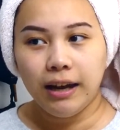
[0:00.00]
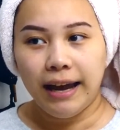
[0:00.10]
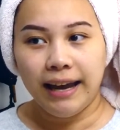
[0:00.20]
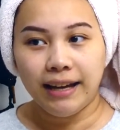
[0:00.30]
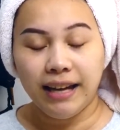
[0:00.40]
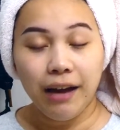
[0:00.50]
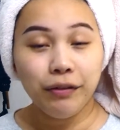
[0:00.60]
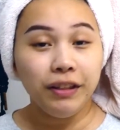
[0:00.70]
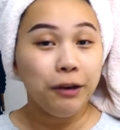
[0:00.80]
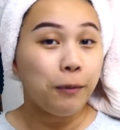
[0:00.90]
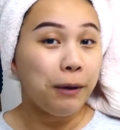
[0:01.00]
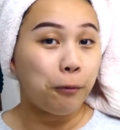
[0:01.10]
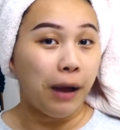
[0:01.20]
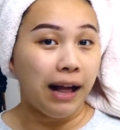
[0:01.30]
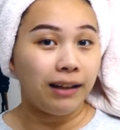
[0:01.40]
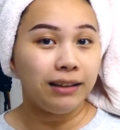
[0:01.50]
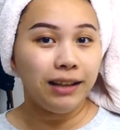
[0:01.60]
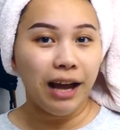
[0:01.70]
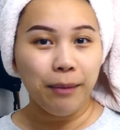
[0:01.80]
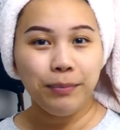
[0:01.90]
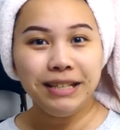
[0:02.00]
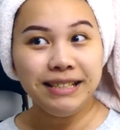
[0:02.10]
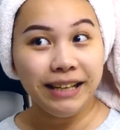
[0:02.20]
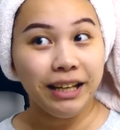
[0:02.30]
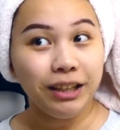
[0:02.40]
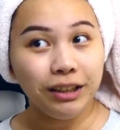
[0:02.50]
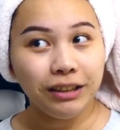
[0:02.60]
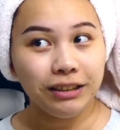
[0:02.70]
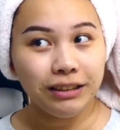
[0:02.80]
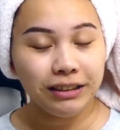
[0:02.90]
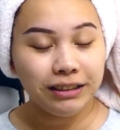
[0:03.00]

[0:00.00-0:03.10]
and everything went well up until